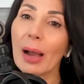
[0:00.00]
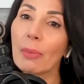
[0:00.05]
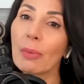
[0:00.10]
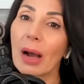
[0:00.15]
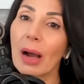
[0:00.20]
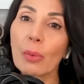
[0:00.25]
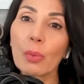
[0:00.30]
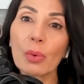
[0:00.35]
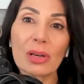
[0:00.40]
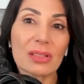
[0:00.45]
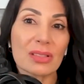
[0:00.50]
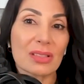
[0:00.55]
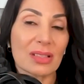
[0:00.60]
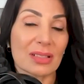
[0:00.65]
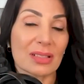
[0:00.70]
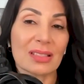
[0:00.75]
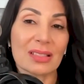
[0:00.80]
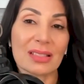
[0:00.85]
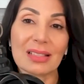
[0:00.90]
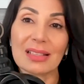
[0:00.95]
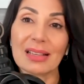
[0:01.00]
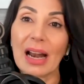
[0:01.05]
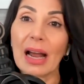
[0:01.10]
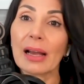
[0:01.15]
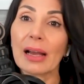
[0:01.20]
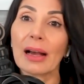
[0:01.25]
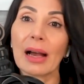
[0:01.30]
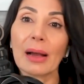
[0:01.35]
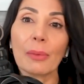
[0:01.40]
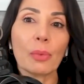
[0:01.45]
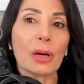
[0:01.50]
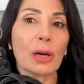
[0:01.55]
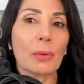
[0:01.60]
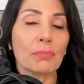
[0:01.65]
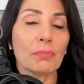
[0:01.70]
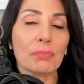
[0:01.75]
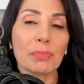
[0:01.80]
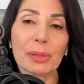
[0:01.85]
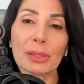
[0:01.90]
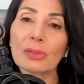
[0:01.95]
want to succeed. I want to
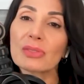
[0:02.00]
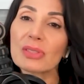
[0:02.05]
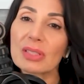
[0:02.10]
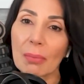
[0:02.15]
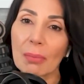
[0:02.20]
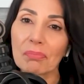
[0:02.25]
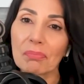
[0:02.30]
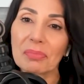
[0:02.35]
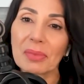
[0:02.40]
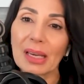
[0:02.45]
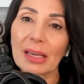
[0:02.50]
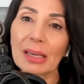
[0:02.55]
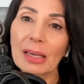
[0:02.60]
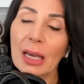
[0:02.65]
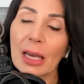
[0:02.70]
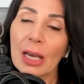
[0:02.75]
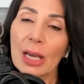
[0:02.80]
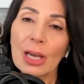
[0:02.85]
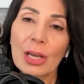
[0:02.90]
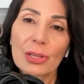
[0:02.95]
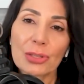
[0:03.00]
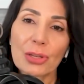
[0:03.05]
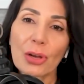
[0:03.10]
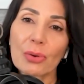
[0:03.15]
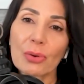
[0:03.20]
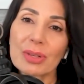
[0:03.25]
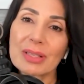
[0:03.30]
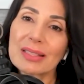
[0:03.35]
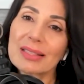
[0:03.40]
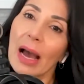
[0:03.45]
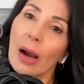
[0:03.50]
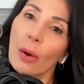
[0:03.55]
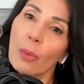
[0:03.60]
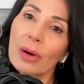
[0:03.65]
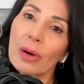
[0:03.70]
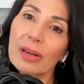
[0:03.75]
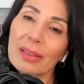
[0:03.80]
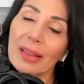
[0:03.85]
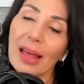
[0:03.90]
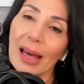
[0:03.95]
build something. So is that
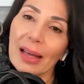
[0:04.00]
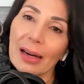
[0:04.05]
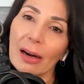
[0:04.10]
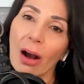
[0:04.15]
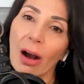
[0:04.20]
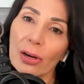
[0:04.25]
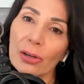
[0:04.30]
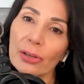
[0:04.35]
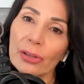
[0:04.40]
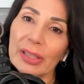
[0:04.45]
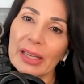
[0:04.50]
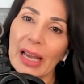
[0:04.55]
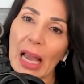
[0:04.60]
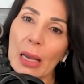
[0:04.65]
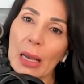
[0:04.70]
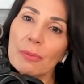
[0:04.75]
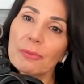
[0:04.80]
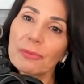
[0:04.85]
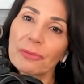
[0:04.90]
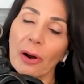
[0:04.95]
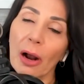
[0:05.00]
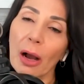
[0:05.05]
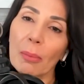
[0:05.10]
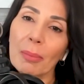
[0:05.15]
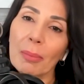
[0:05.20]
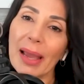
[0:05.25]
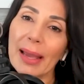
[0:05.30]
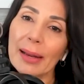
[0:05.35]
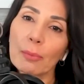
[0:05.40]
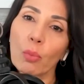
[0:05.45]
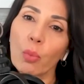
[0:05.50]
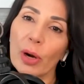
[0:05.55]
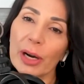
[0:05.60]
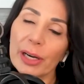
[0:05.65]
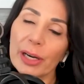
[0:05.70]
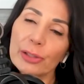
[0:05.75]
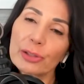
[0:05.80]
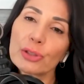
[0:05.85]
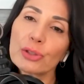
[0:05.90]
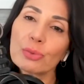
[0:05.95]
where that hunger came from, and
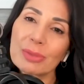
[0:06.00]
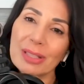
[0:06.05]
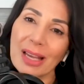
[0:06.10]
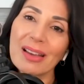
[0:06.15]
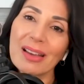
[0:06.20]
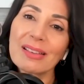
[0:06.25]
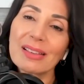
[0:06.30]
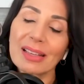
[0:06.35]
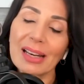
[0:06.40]
where did you take it